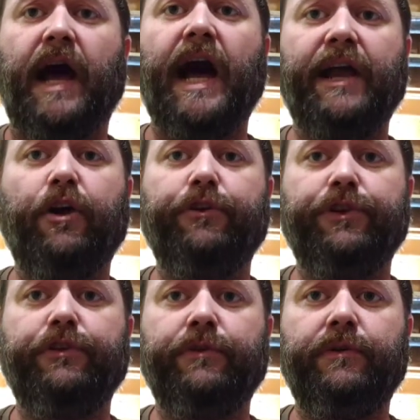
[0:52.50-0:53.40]
I owe
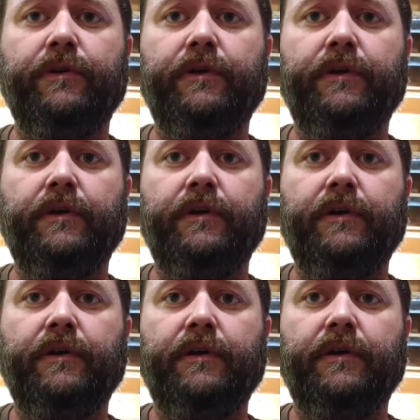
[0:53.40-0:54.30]
you
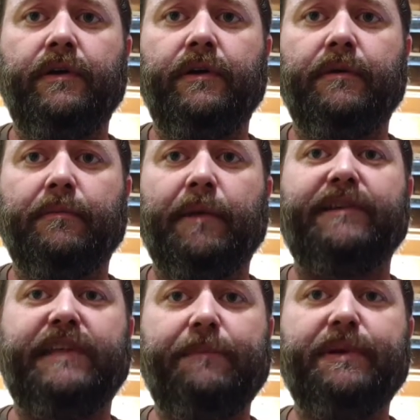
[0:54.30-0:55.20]
my
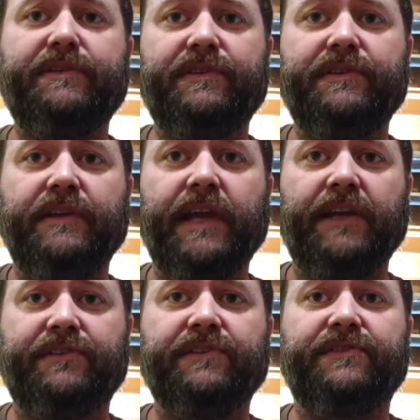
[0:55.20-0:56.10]
deepest
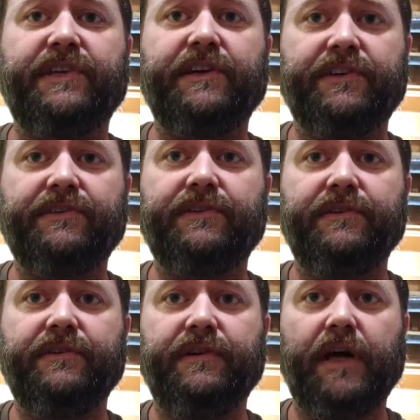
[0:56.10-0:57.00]
and sincerest
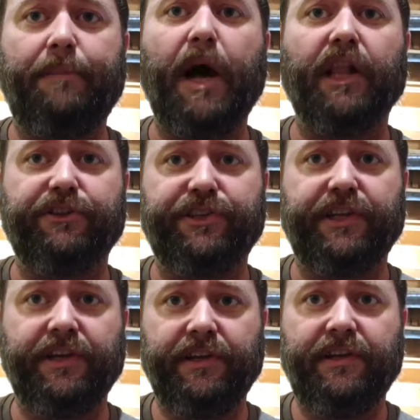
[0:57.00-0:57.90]

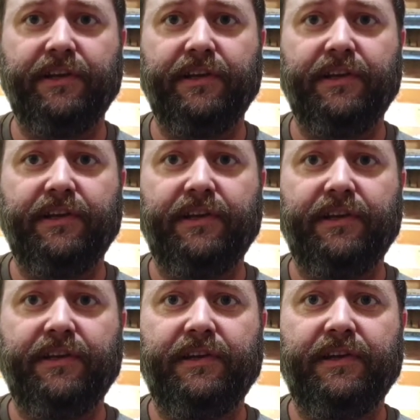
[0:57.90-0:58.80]
apology.
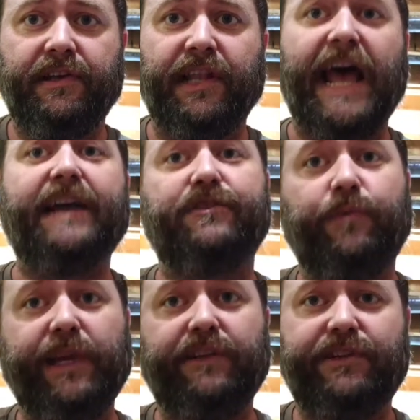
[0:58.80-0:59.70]
Last
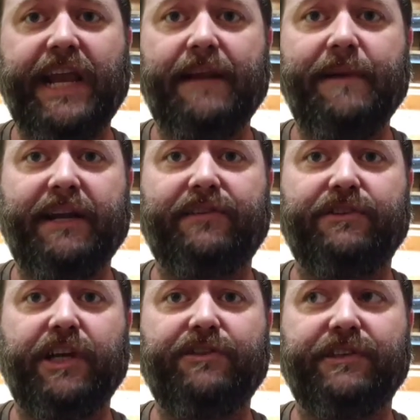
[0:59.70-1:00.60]
week, she had made a
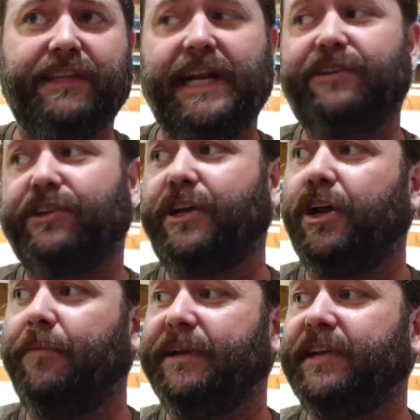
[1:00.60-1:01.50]
suggestion that I should
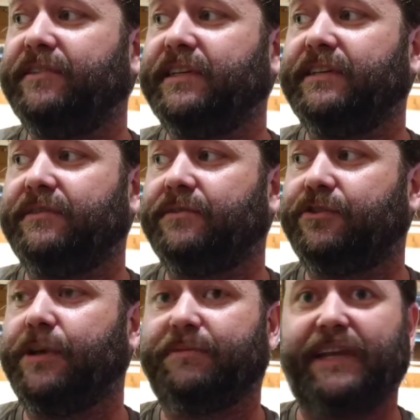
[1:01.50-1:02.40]
cut all my testing
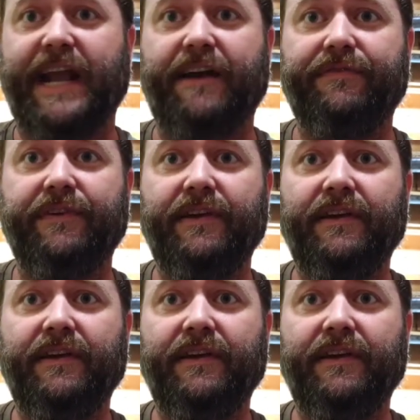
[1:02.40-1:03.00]
strips in half.